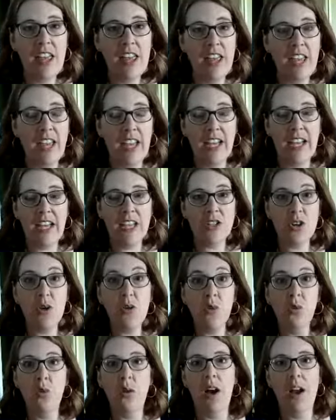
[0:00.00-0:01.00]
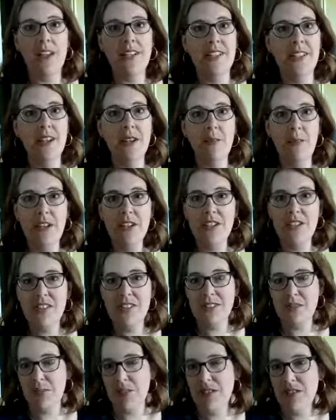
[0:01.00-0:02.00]
And I didn't mention
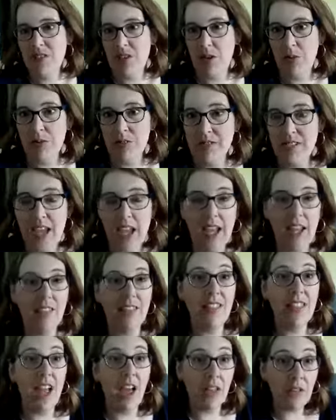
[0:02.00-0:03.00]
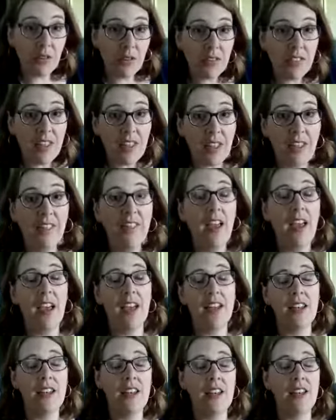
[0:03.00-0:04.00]
this one, so I will say the other
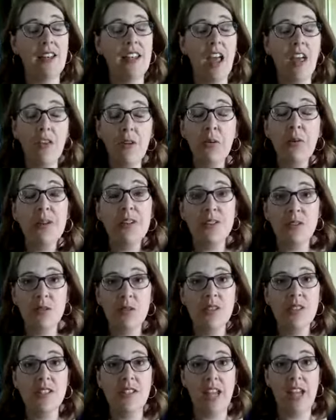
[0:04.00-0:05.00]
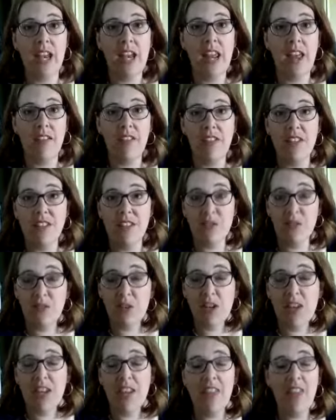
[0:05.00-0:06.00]
resource that I have that's
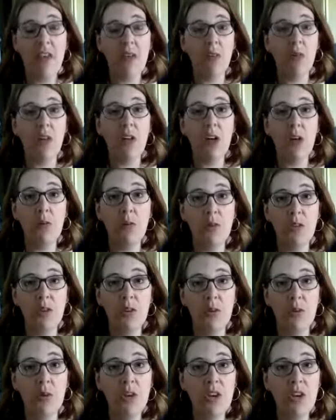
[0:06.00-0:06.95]
free that will help you